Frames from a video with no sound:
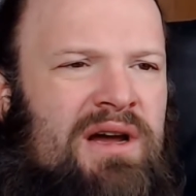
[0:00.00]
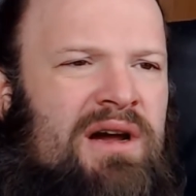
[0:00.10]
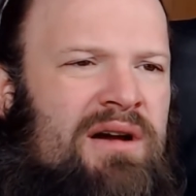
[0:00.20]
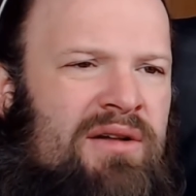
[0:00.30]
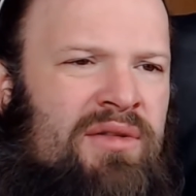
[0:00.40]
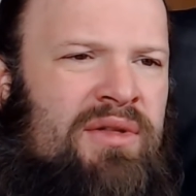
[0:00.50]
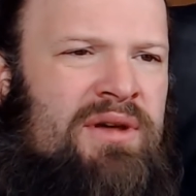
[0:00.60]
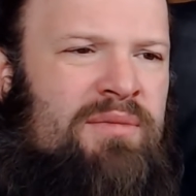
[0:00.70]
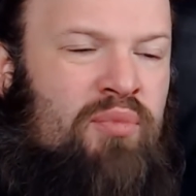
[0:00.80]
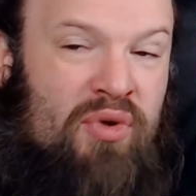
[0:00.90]

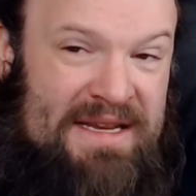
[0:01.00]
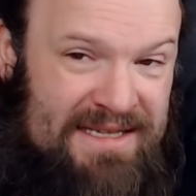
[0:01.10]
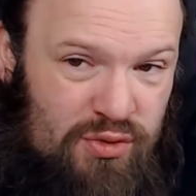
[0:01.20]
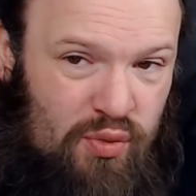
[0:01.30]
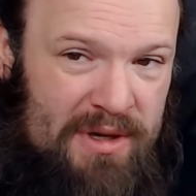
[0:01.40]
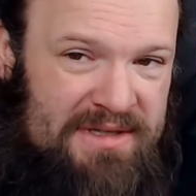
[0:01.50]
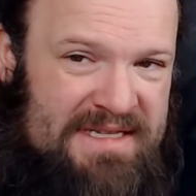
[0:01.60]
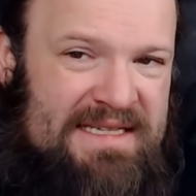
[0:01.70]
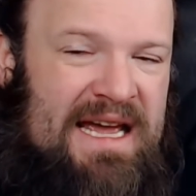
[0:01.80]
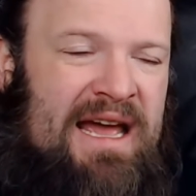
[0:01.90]
The present
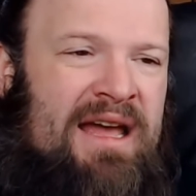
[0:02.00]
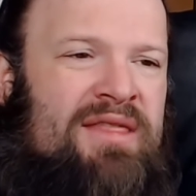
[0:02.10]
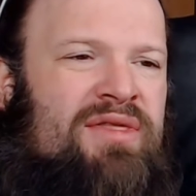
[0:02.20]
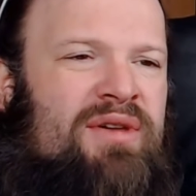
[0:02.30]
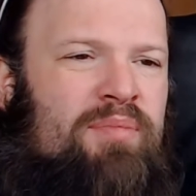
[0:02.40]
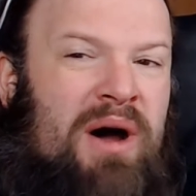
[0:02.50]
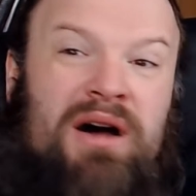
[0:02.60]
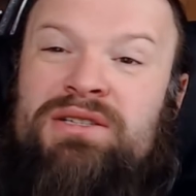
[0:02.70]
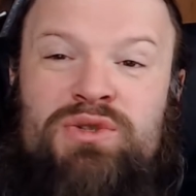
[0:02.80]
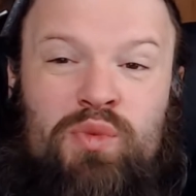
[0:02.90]
ones and the
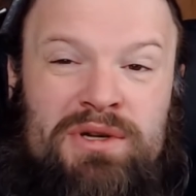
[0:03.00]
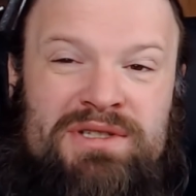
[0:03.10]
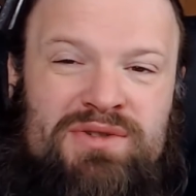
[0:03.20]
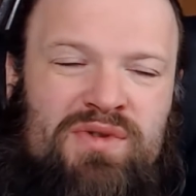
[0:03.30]
past ones,